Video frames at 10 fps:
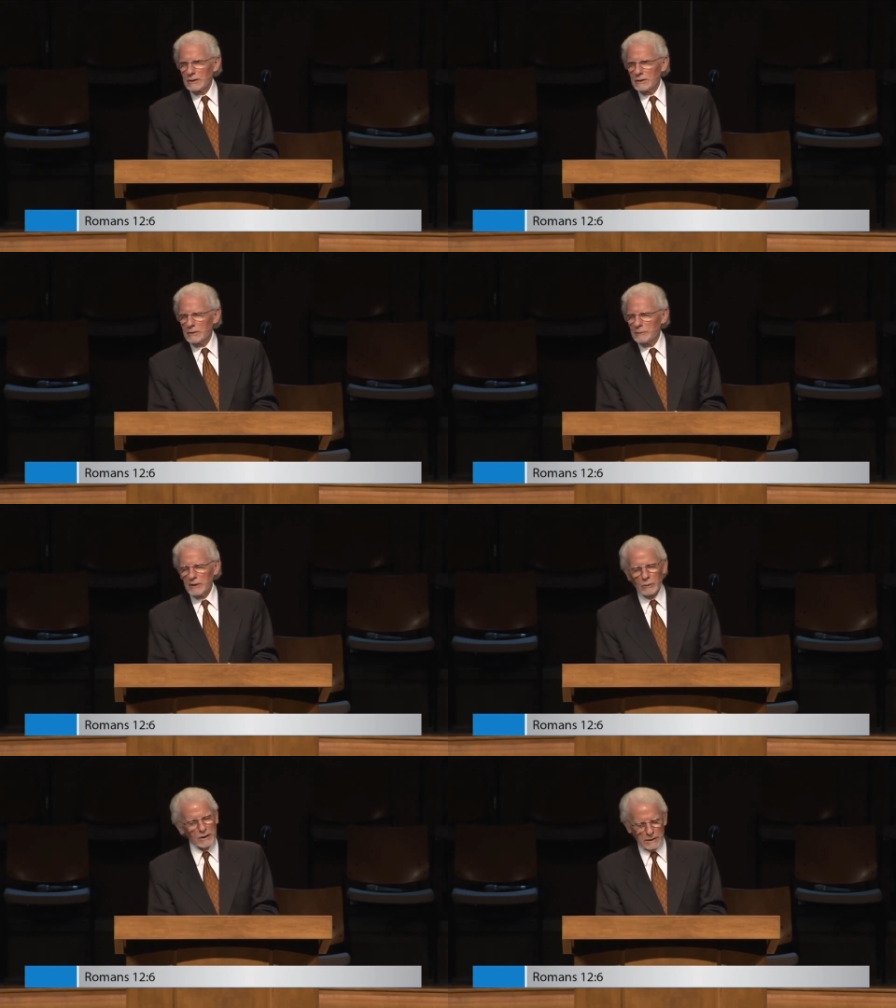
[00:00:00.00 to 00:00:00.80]
To
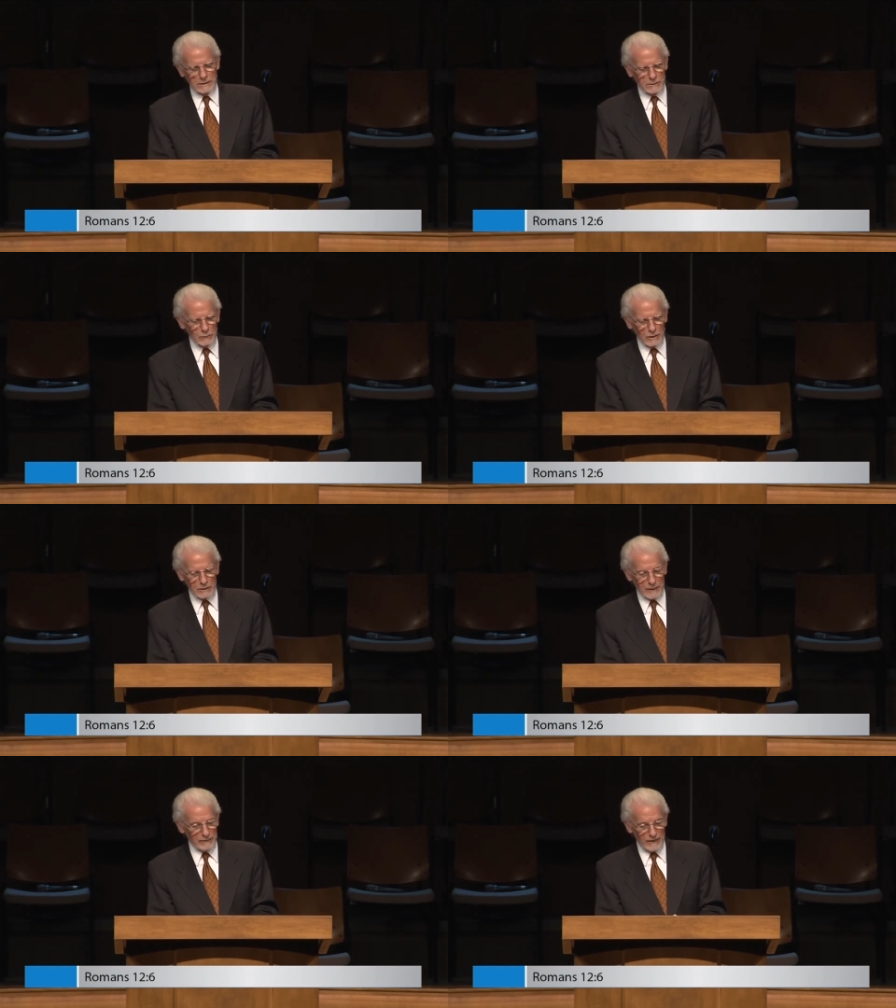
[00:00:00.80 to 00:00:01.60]
be willing to
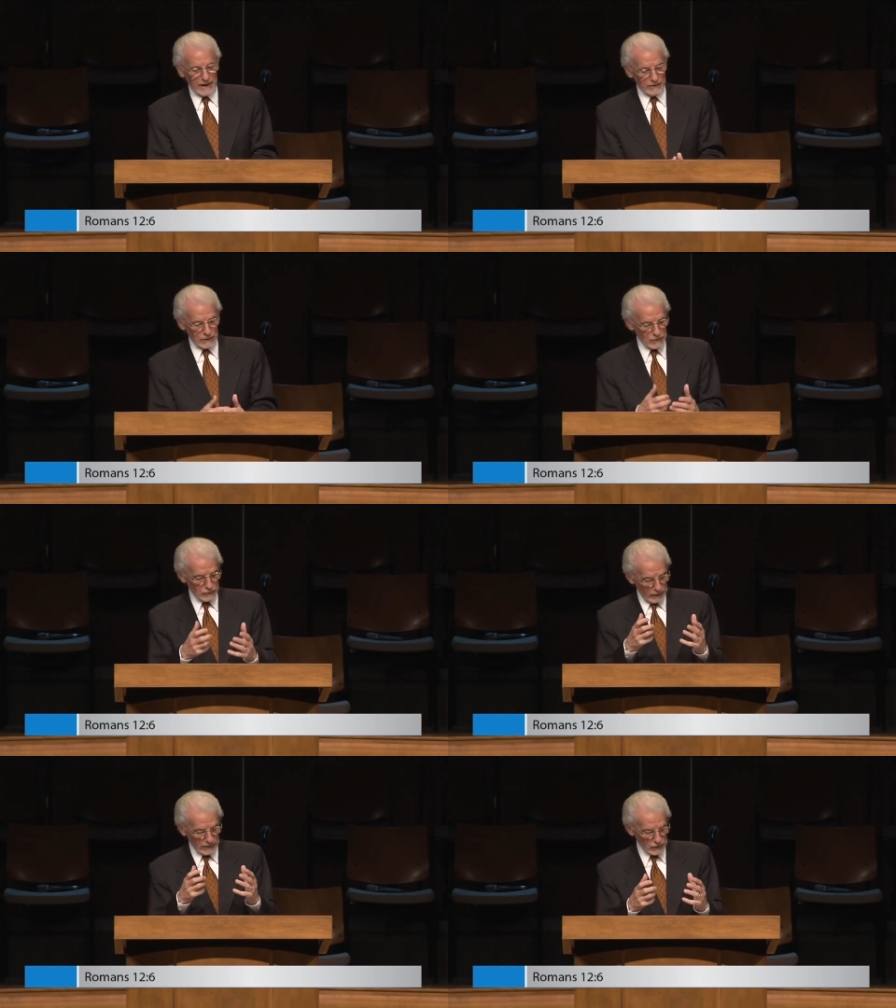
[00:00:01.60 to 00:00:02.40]
walk by faith and
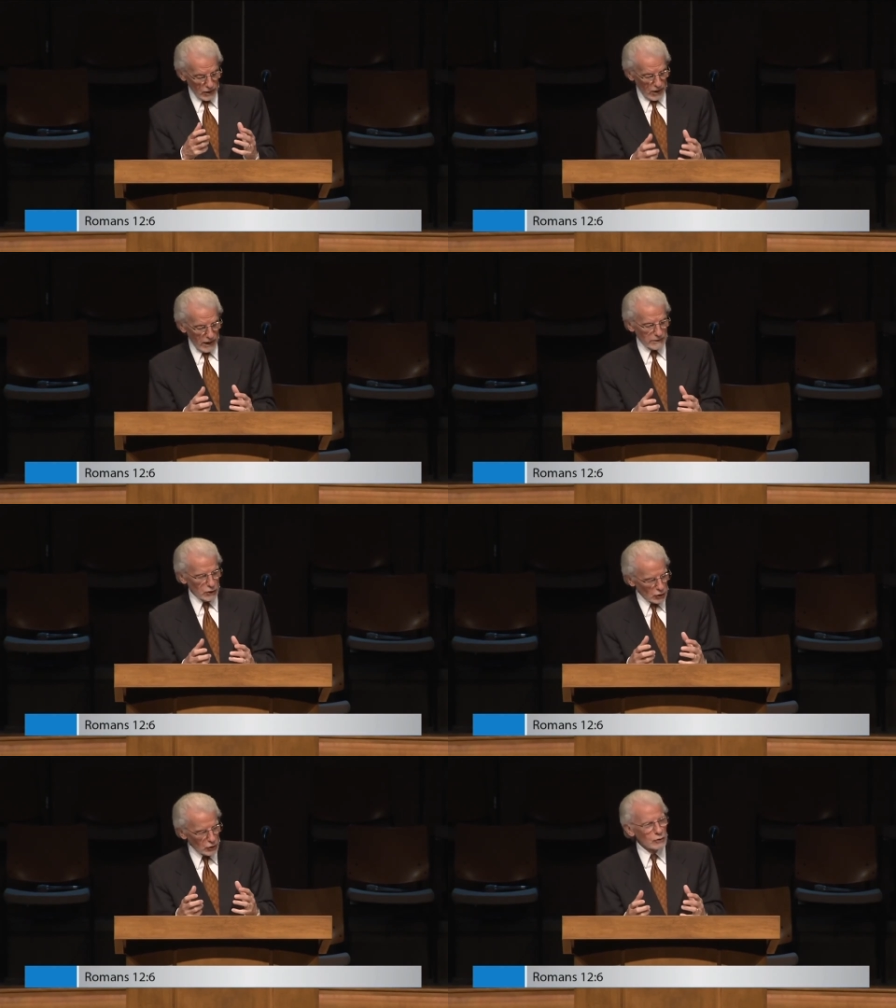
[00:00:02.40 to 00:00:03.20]
trust God
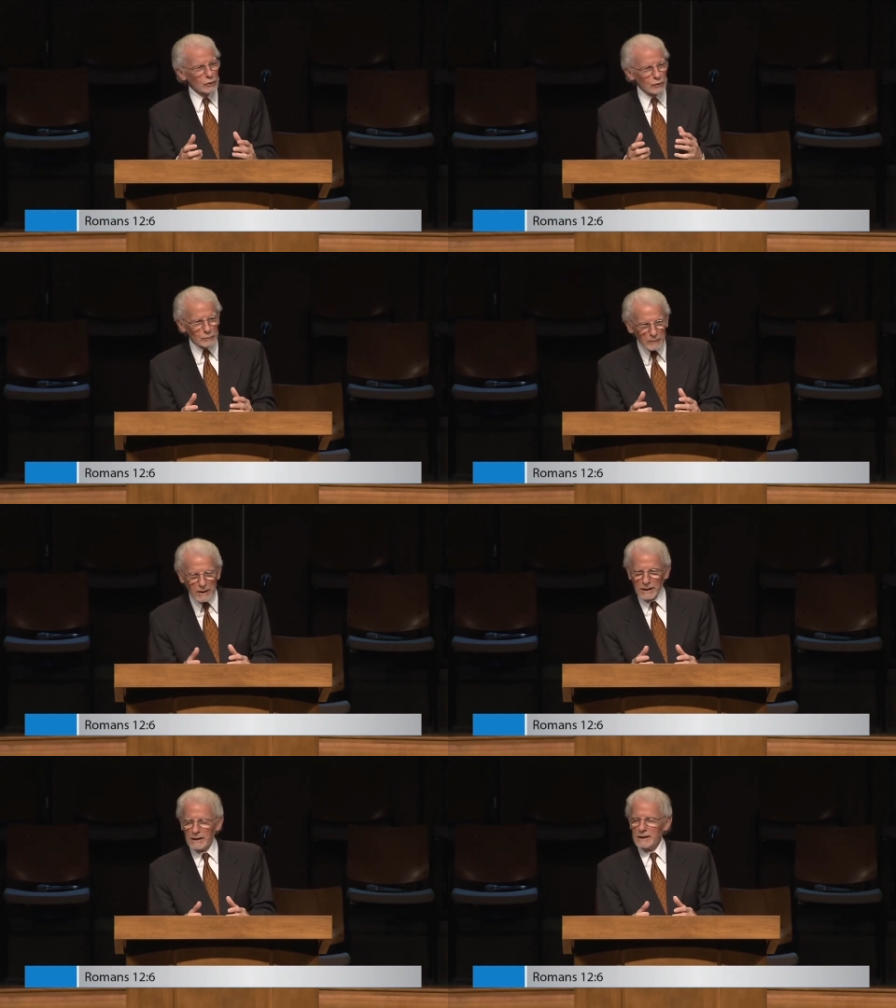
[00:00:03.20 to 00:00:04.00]
to use
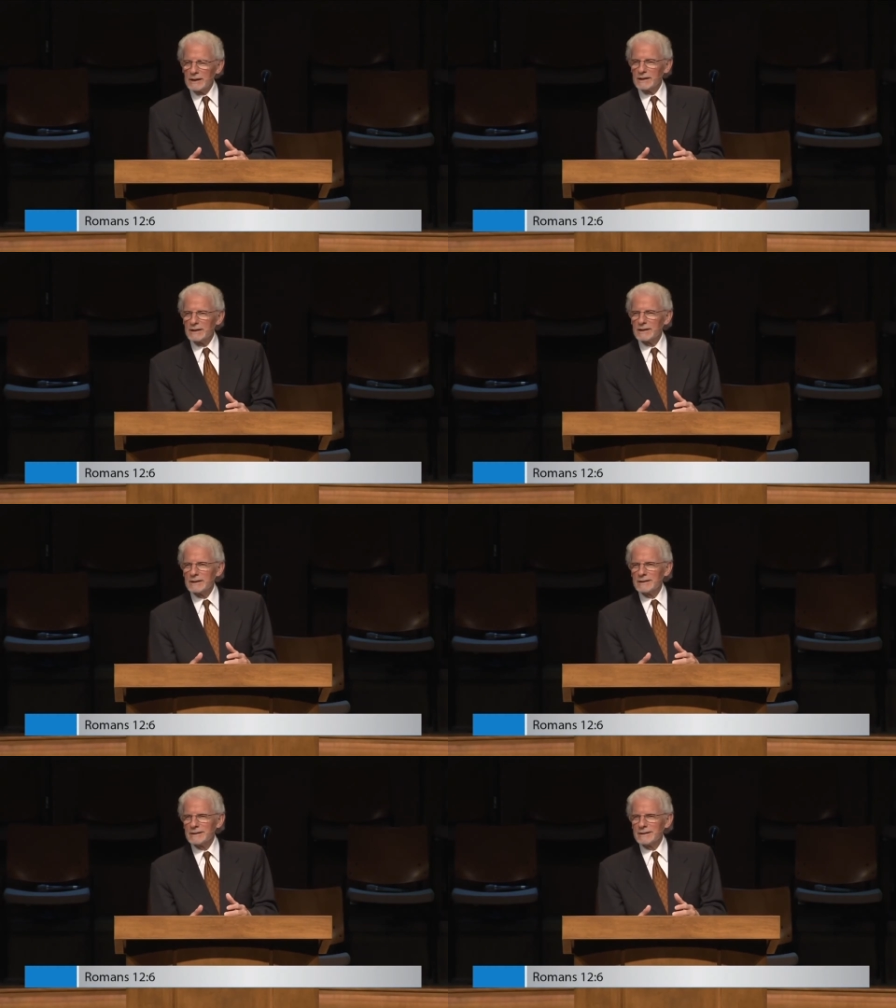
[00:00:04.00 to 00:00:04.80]
me
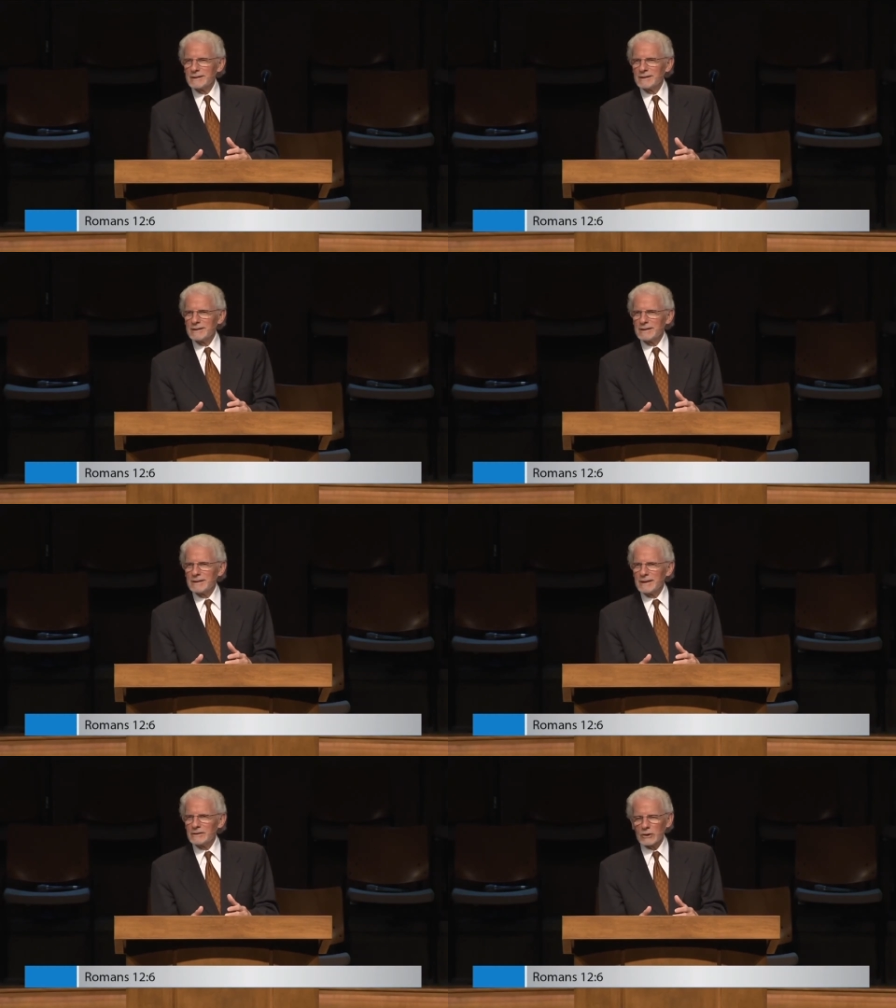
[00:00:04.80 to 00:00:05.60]

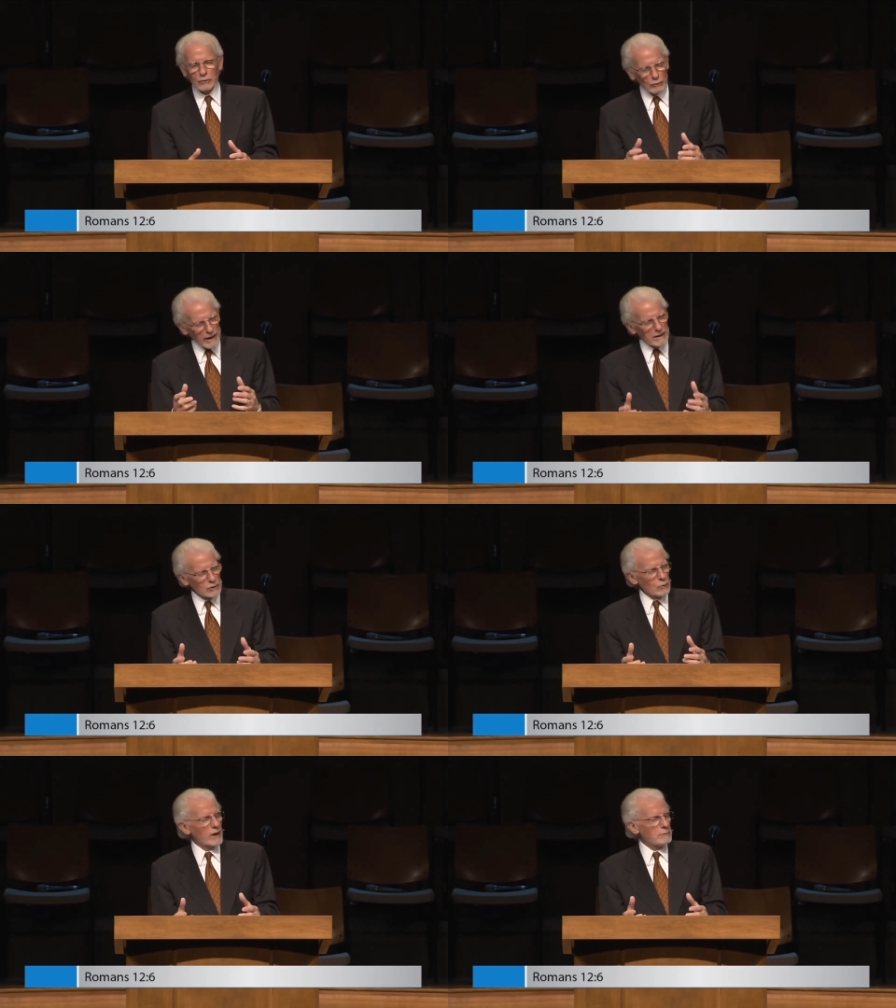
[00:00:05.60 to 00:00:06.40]
in the
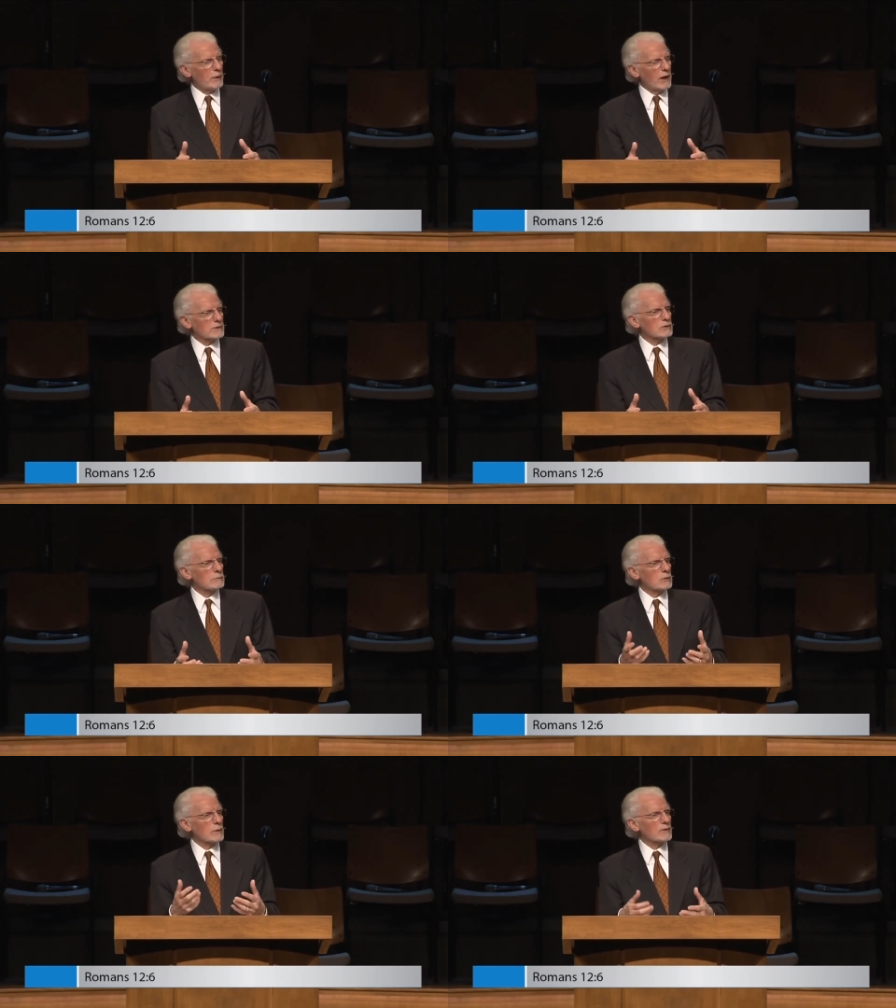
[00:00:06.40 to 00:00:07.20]
greatest way
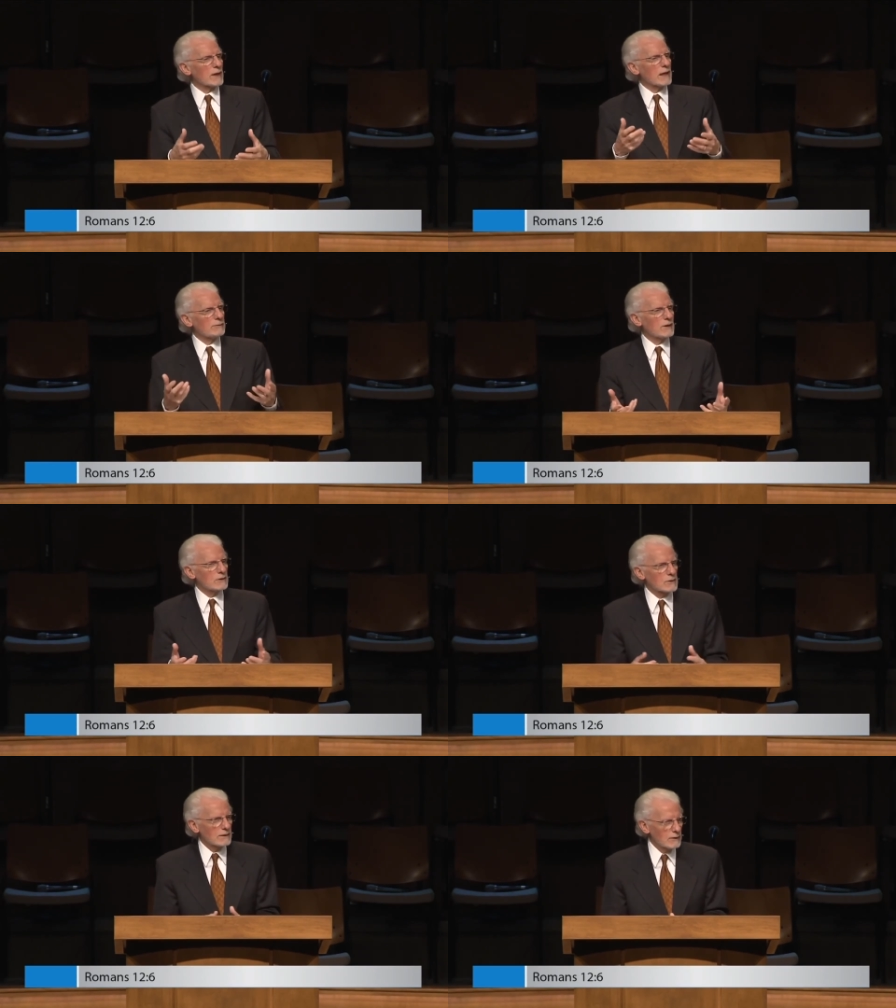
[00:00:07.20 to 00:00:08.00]
possible with the gift
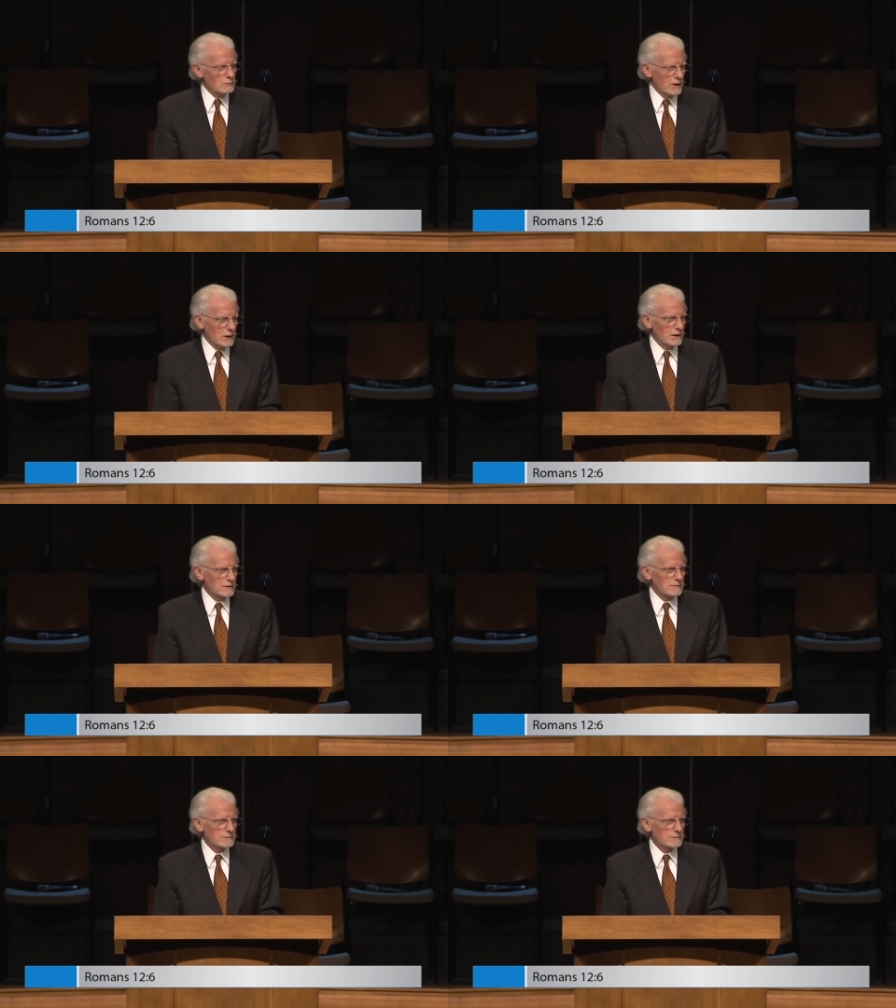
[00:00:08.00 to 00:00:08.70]
He's given me.